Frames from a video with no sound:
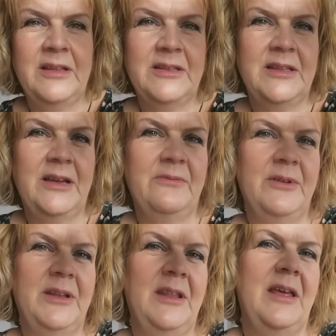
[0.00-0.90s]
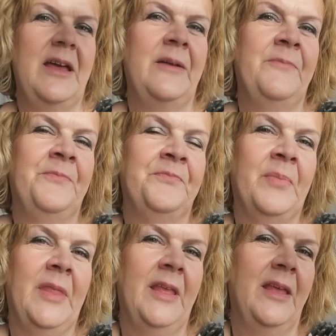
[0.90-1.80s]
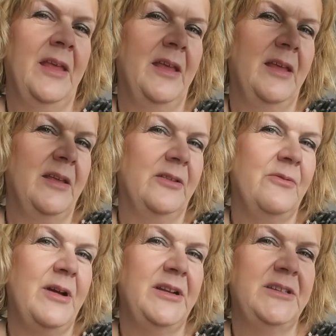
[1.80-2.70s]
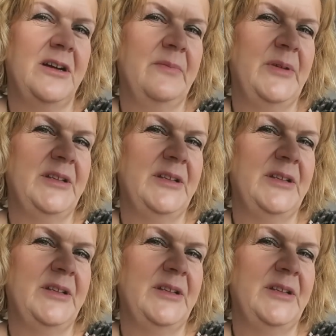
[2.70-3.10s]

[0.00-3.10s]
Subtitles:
That's that one there. It's quite dark,